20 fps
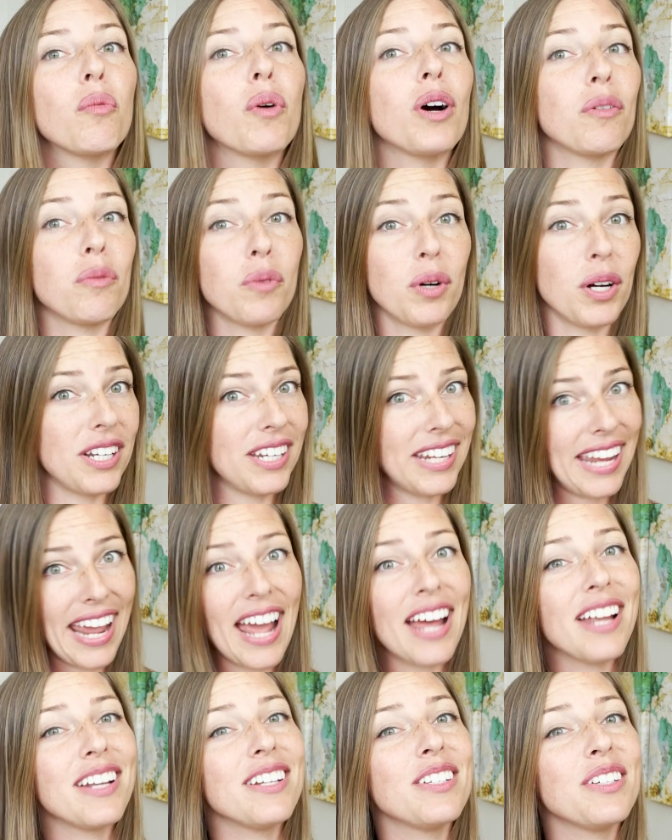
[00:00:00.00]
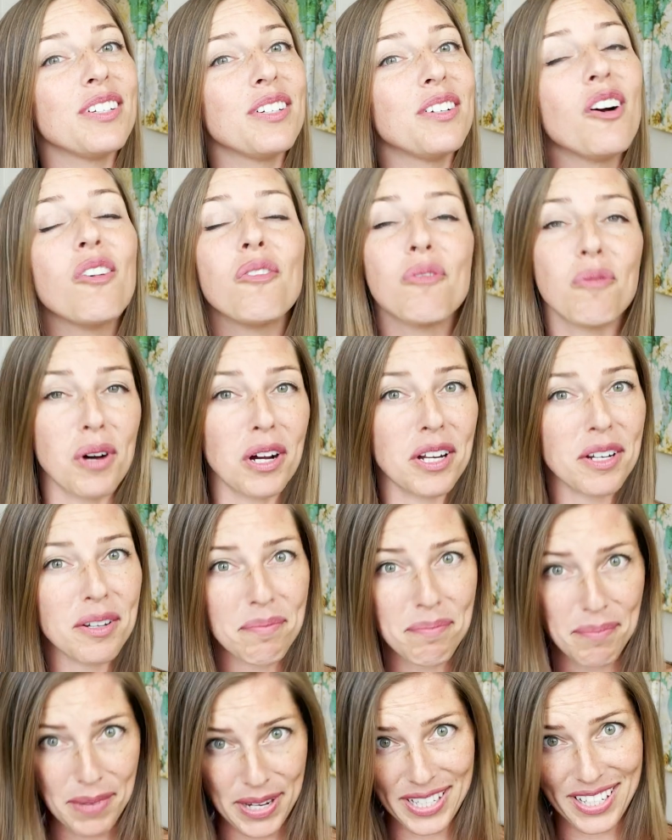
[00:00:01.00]
What one can do,
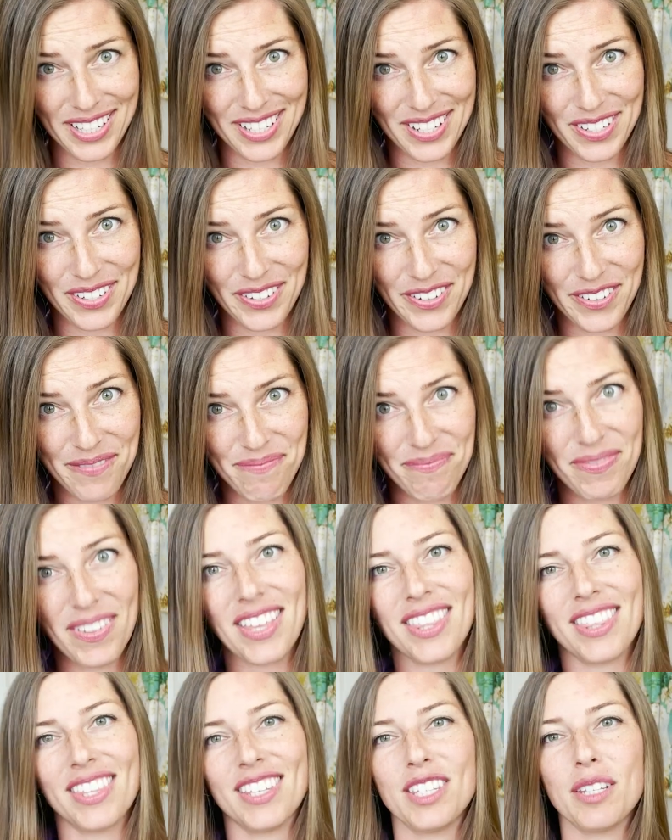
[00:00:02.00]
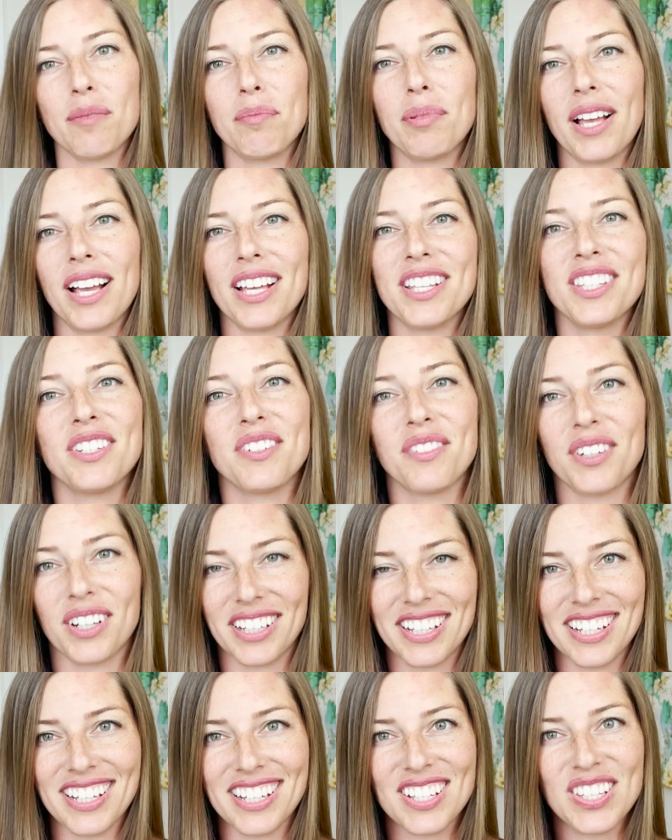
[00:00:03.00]
one must do. This applies to our
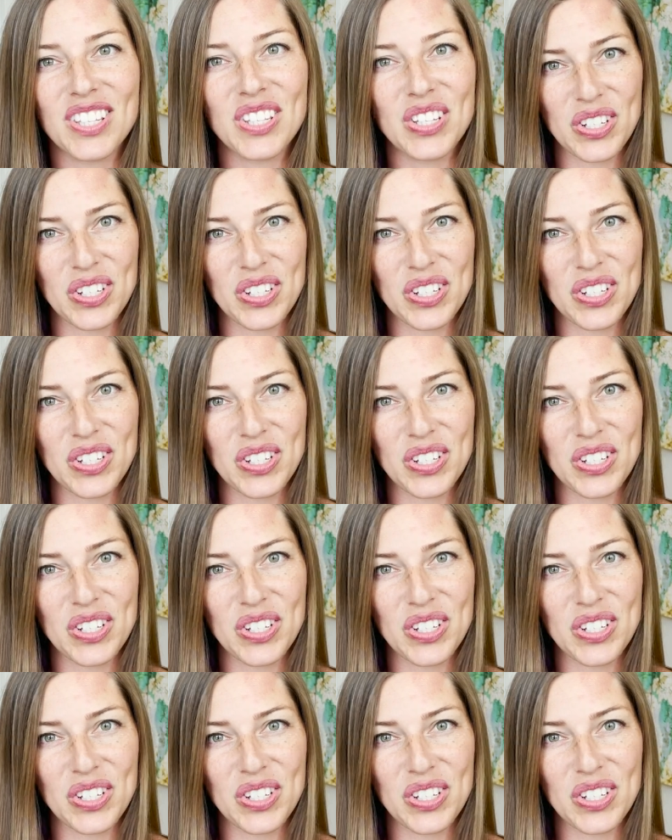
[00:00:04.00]
kids